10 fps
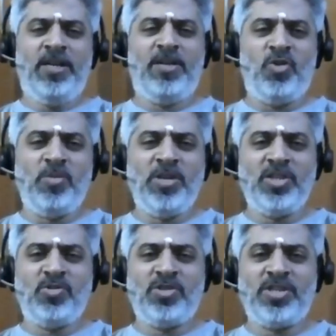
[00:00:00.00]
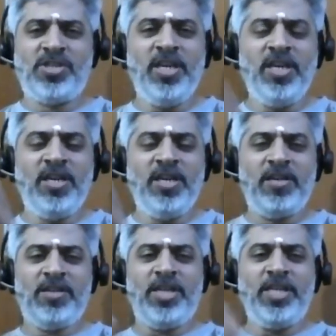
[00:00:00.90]
Nobody should steal
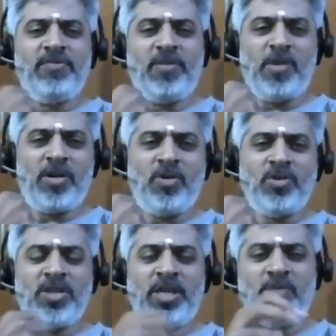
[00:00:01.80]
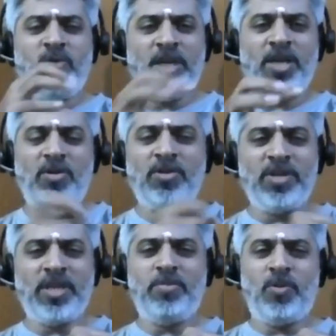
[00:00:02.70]
the things from our house. That is why I want to
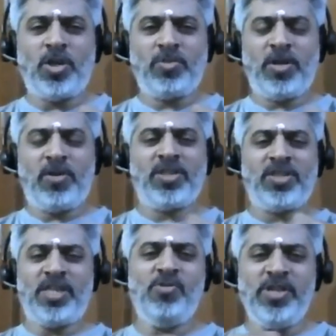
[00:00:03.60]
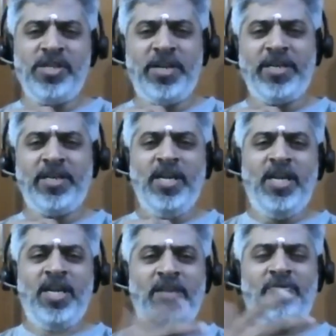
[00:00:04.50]
keep a watchman or a security, right?
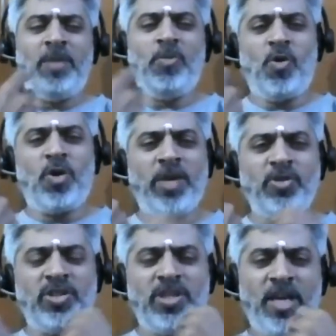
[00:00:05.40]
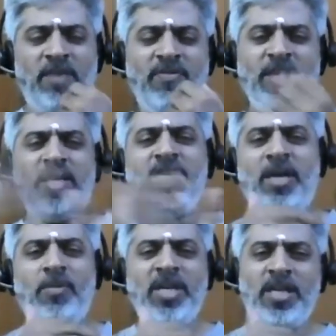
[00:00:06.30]
If I'm okay with anything
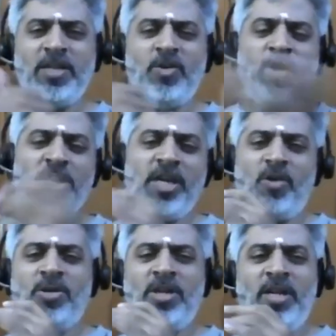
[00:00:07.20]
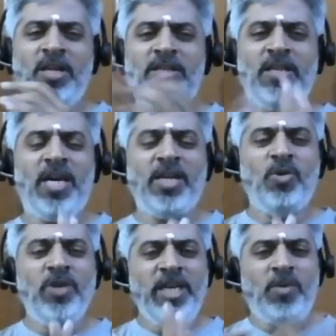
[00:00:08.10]
coming in, going out, then I
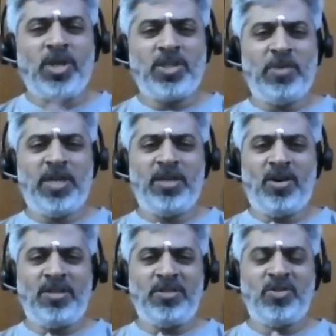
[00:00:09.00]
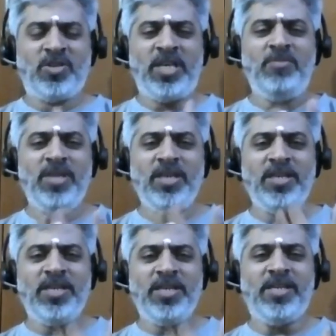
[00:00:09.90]
don't need a watchman at all. So same thing
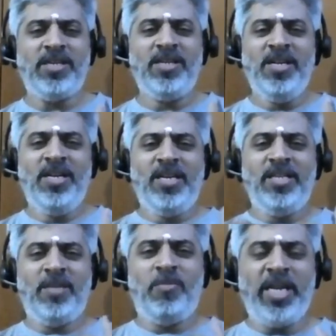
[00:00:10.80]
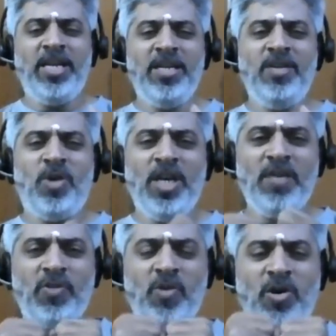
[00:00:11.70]
here. In the mind, only
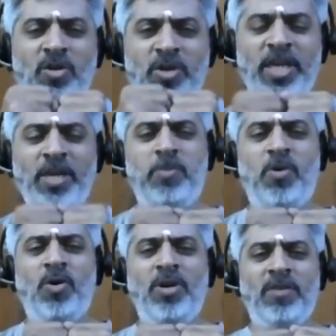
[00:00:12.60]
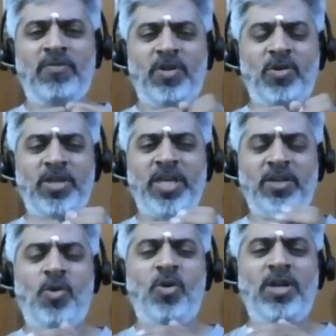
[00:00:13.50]
if you want to keep hold of, you know, get
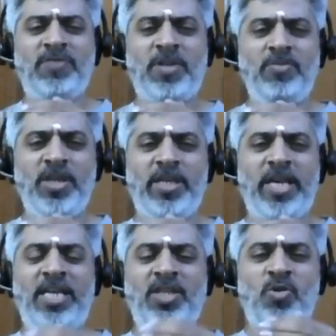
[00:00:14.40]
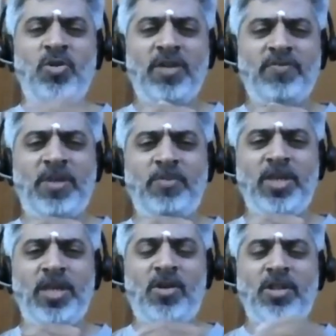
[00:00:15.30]
hold of something, catch hold of
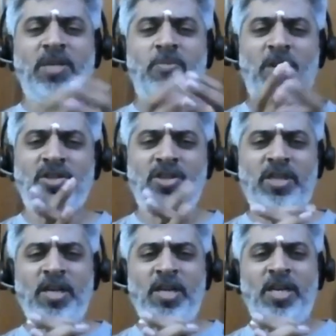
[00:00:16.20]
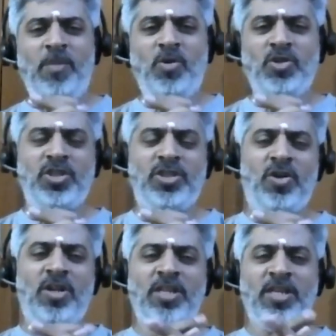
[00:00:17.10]
something, all the pleasure emotions,
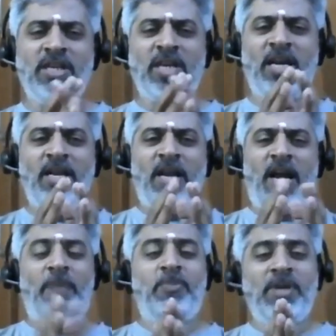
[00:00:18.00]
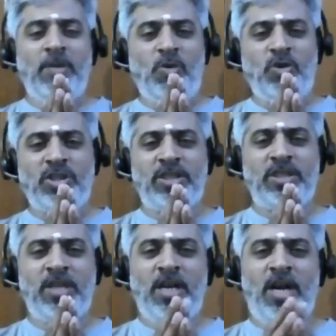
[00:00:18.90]
all the happy
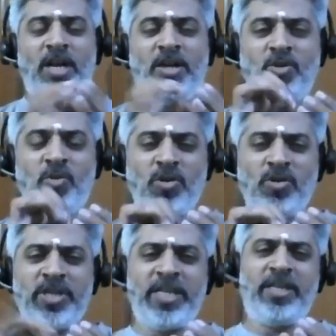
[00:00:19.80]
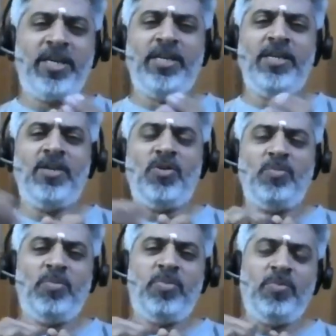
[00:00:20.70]
emotions, and you want to get rid, you know,
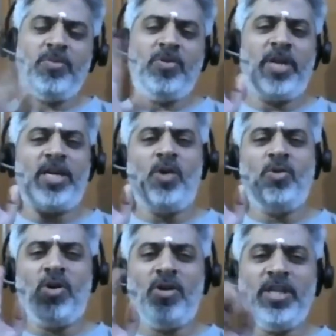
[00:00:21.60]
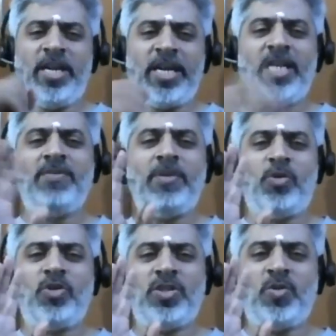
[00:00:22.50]
take out all the negative
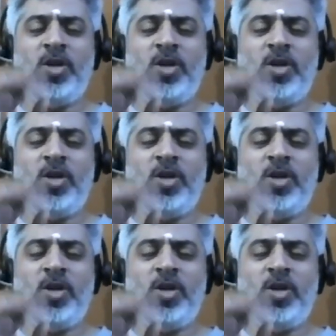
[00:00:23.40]
emotions.